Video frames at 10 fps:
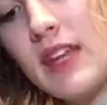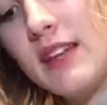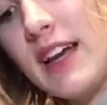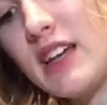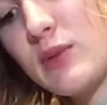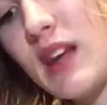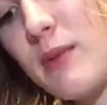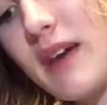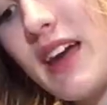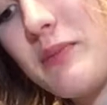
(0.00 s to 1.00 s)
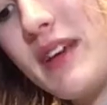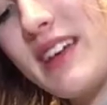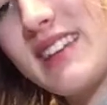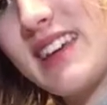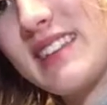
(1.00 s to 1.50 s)
He likes when I bake
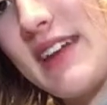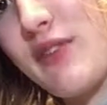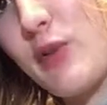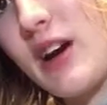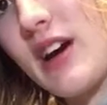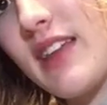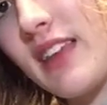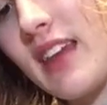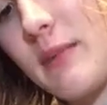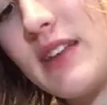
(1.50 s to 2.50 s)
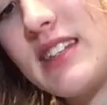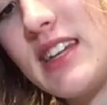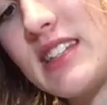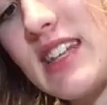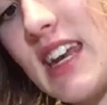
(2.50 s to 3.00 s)
because it gets everywhere, and then that means he
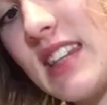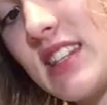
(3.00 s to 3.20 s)
gets to eat